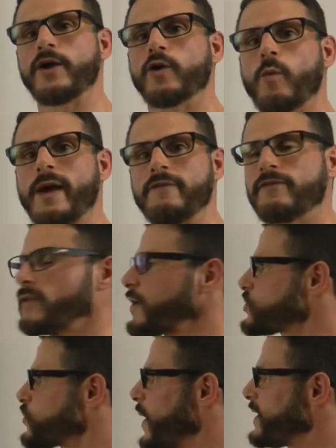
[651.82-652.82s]
your weight
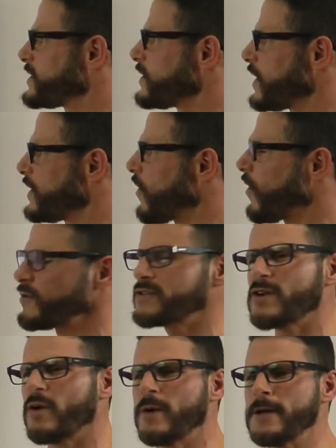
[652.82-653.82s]
fluctuates, and
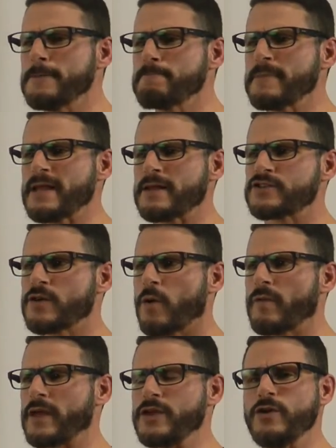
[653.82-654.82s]
also so
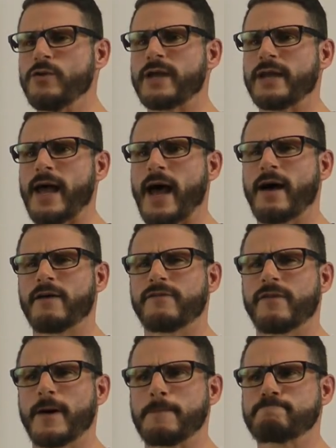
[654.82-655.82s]
that you can
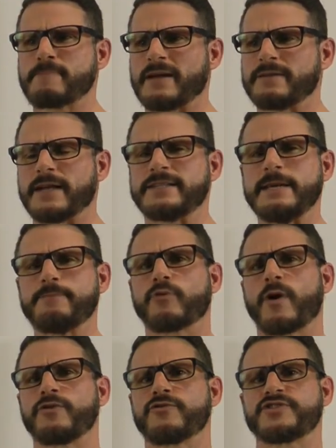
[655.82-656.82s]
have a
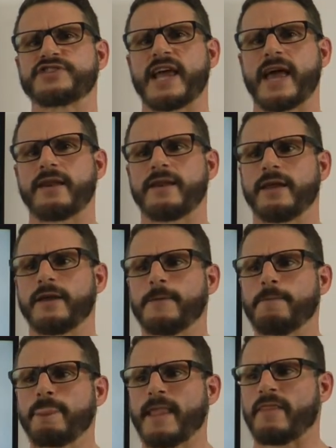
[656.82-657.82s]
deeper understanding
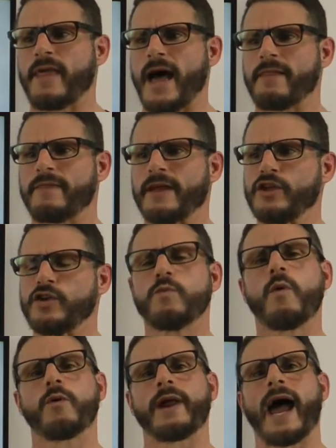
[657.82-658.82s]
that you
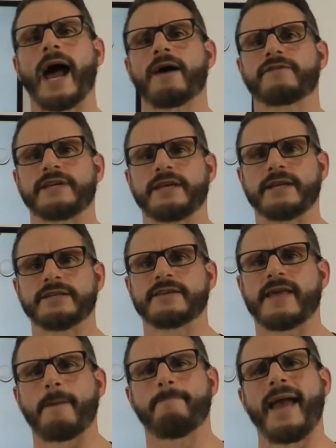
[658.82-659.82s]
won't have to get into
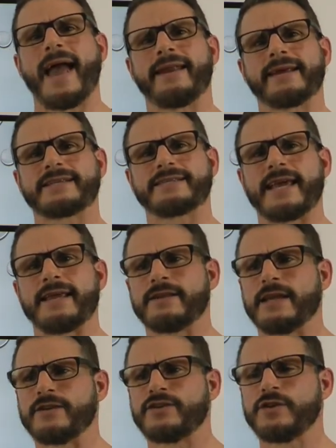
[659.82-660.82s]
that panic state
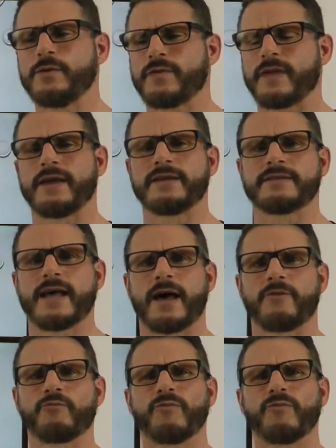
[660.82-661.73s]
and do things that